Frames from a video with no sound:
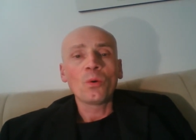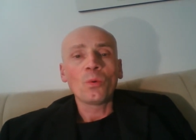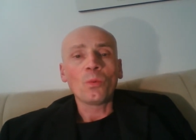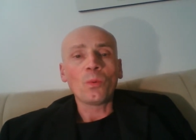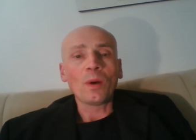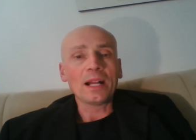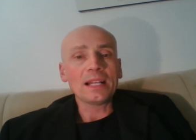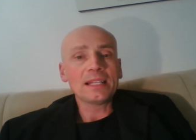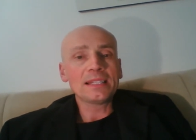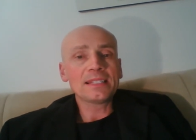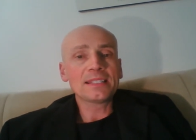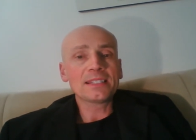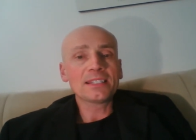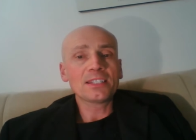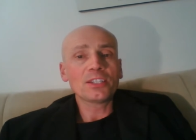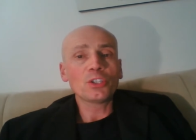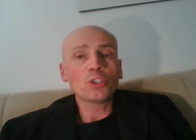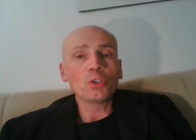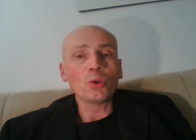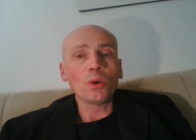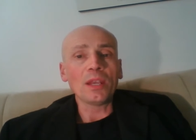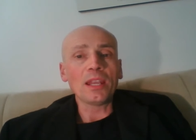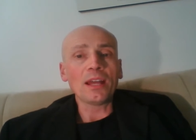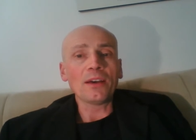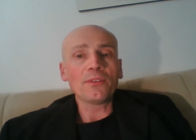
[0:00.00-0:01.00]
whilst
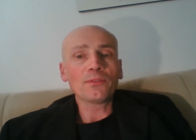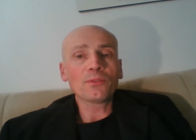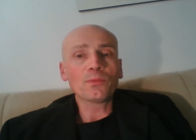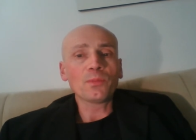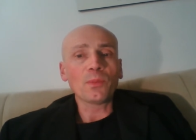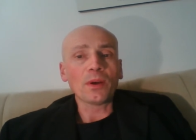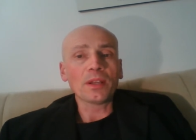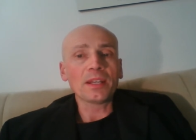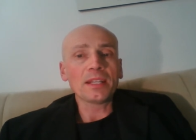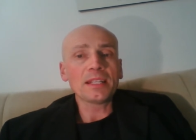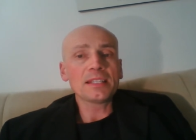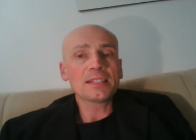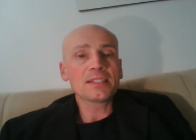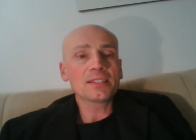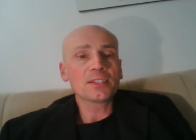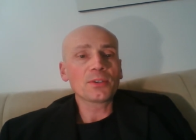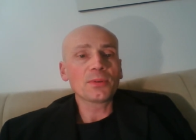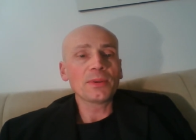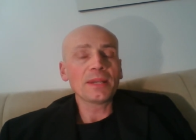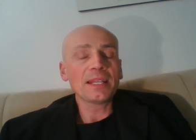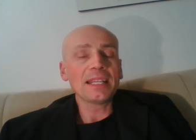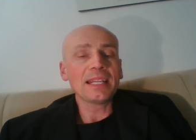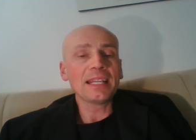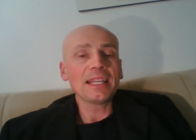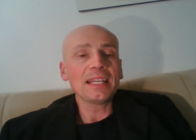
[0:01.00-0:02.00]
your loved one is
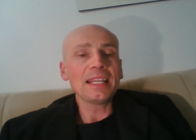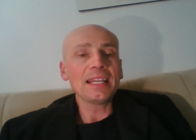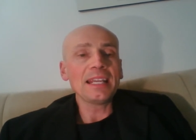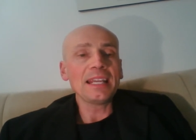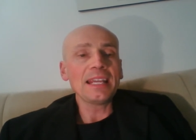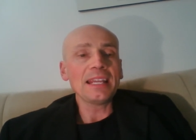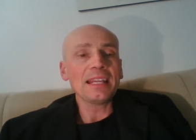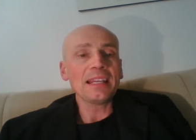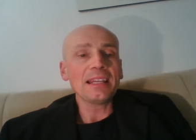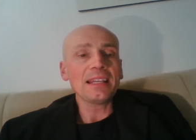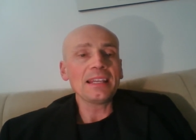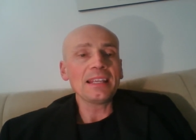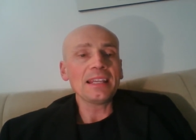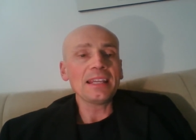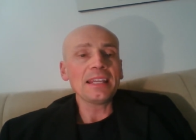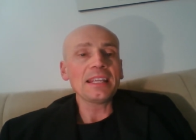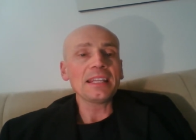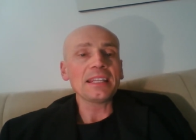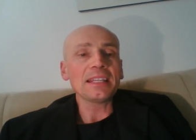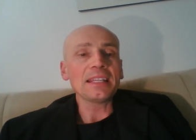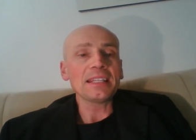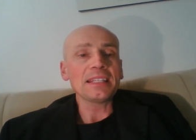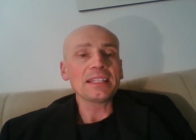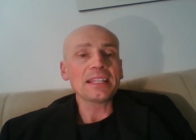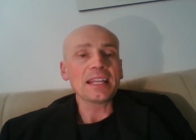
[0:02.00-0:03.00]
critically ill
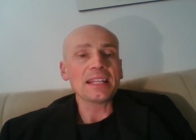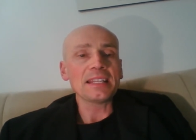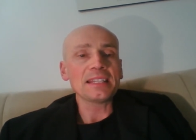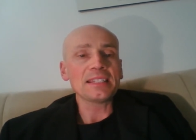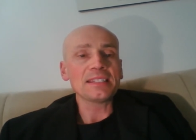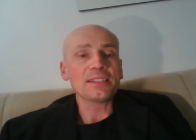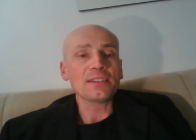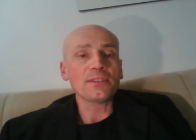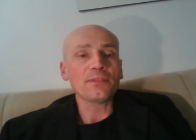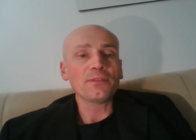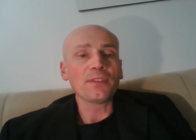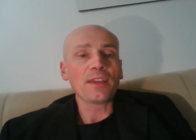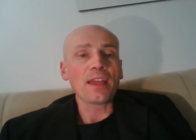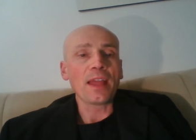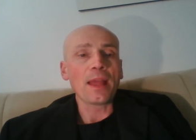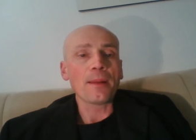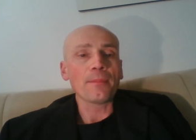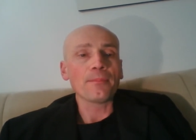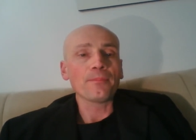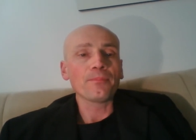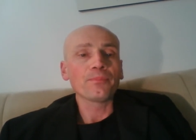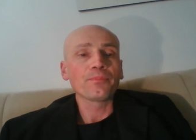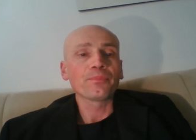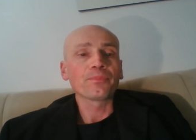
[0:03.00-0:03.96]
in intensive care?